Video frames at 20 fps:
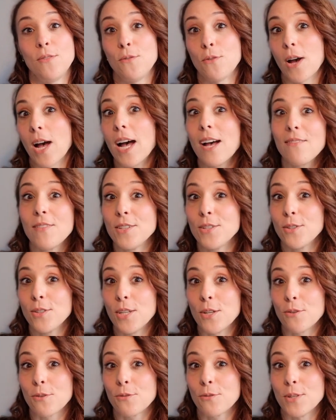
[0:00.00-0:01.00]
you haven't done
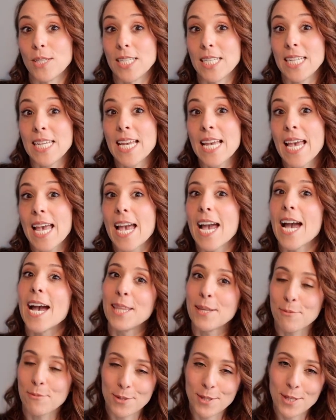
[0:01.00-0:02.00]
it already,
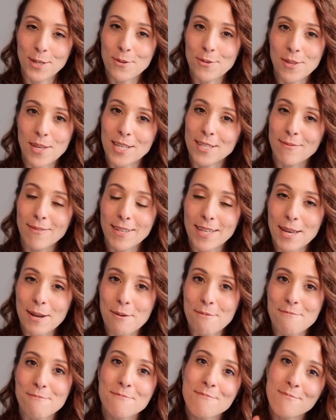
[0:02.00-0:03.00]
and I will see you in the next
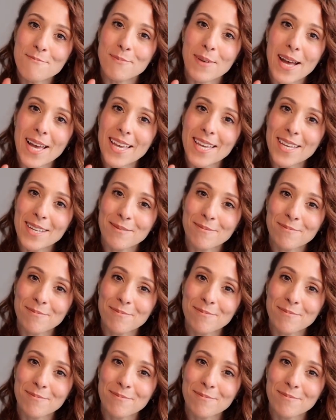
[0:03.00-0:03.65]
video. Bye!